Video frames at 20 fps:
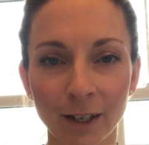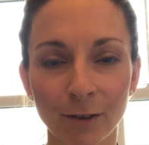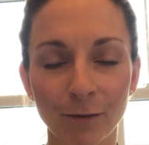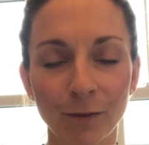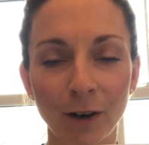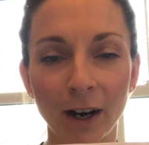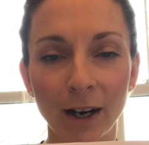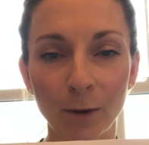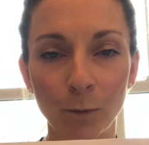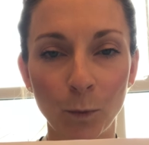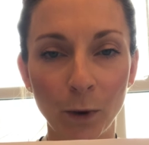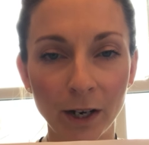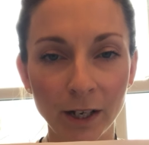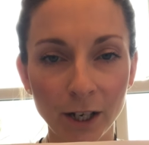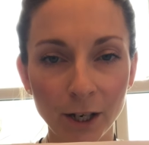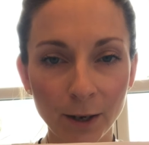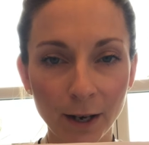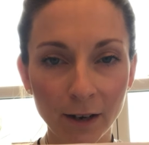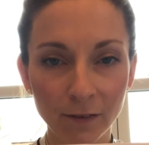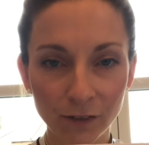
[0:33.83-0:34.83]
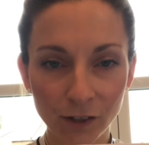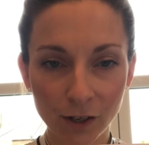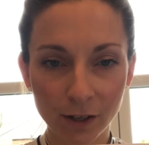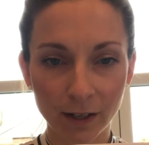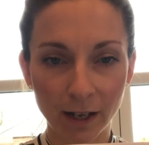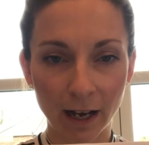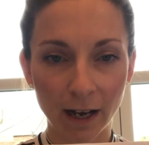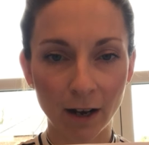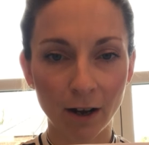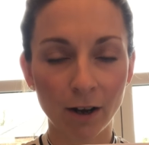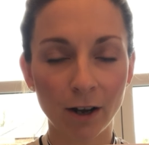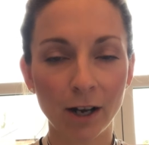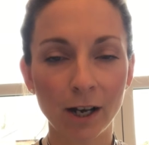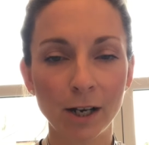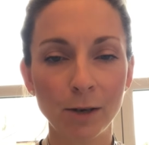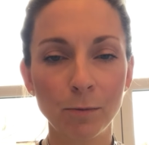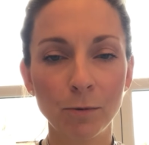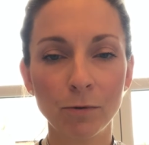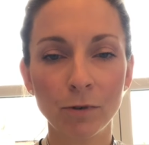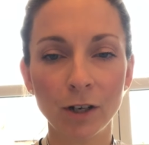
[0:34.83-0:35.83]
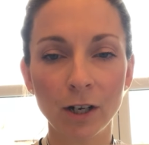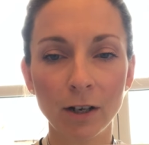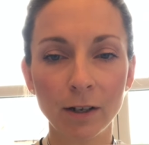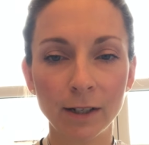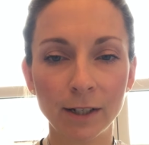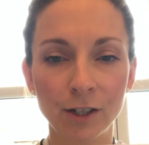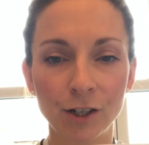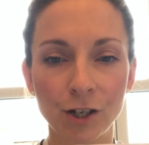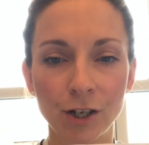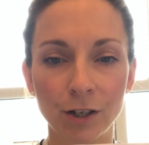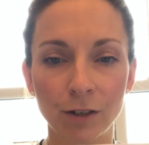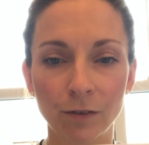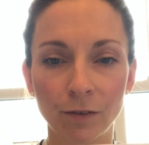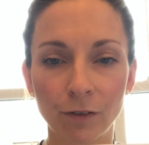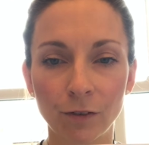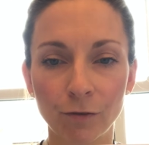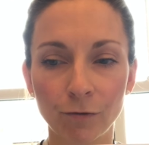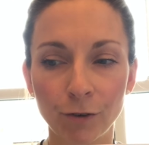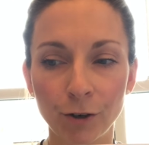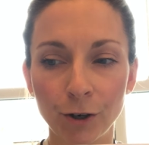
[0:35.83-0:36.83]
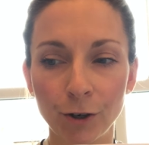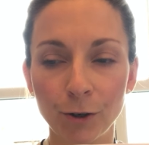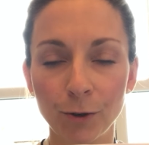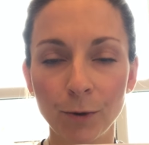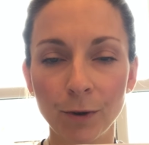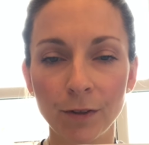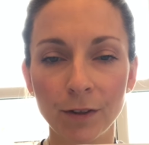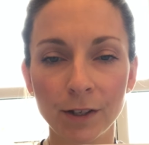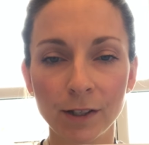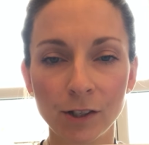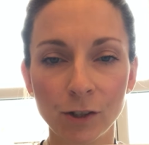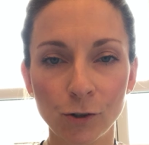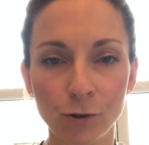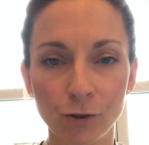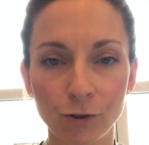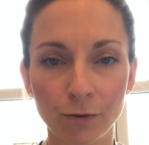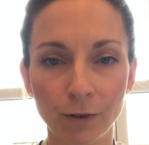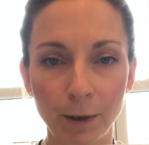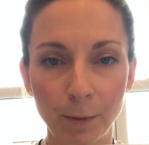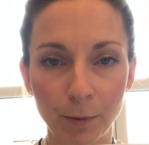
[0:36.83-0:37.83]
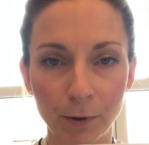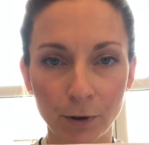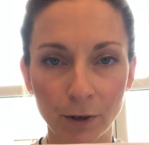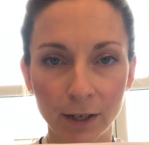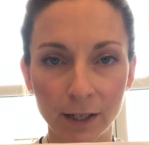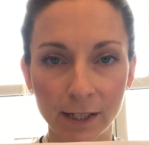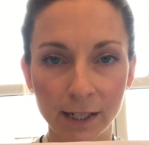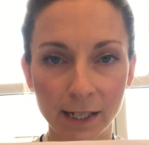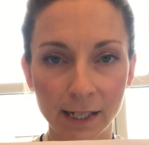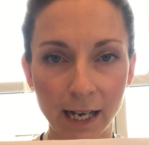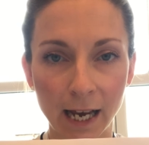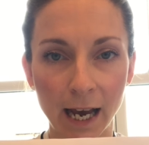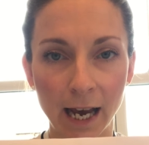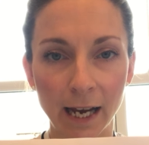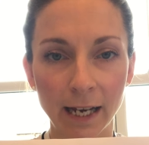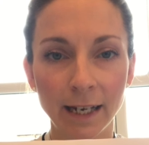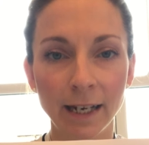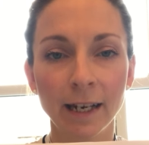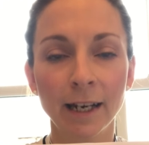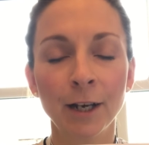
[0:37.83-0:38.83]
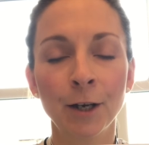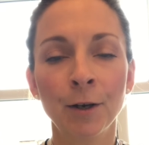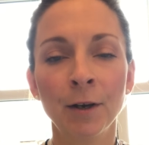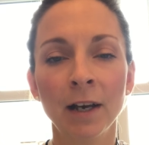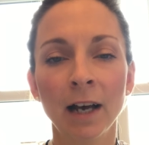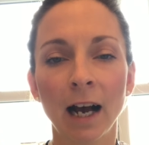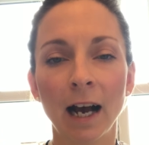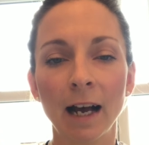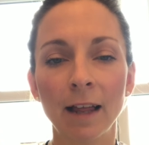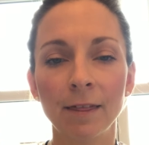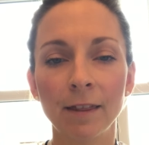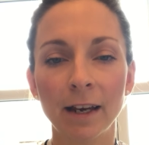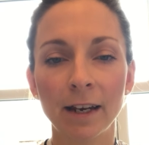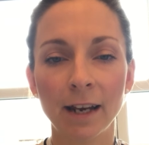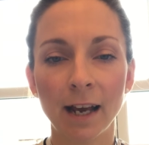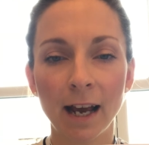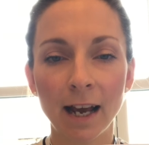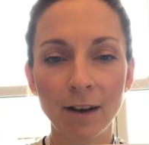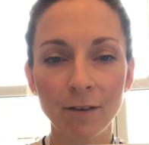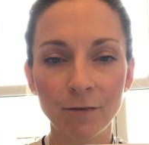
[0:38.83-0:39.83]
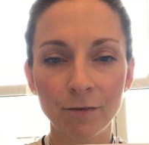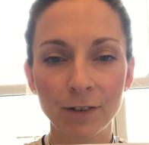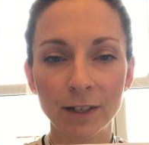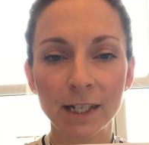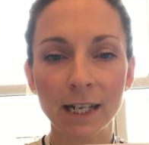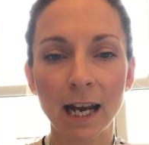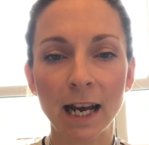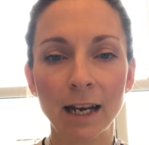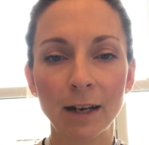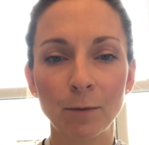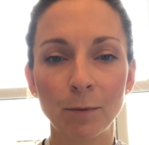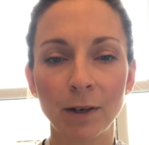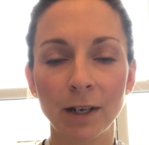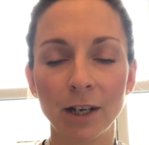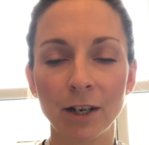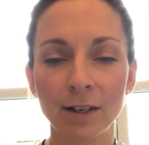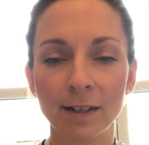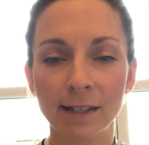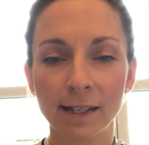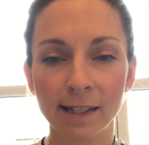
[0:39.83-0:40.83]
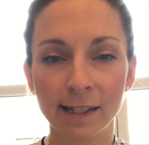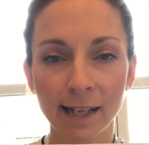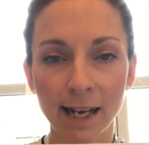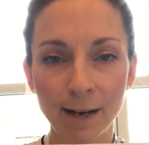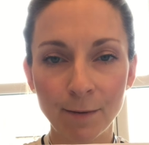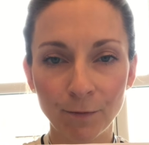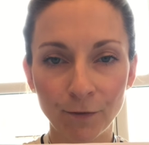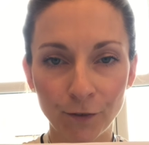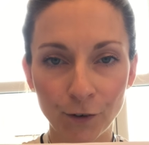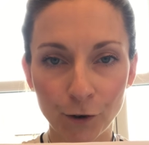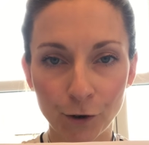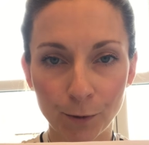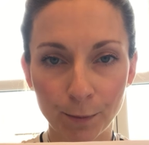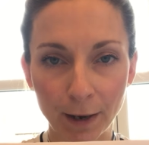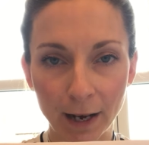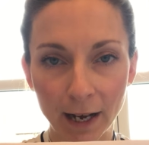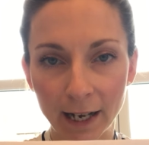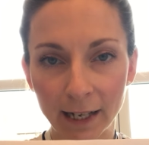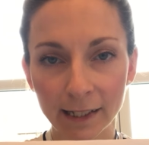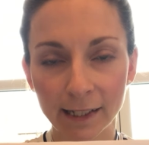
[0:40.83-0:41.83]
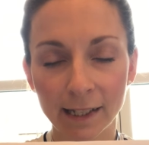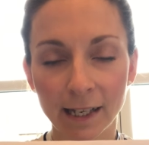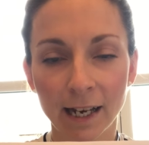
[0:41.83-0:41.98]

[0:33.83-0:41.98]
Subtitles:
Right, when you have done that, I will guide you through the storybook today, and then every day we use the same format.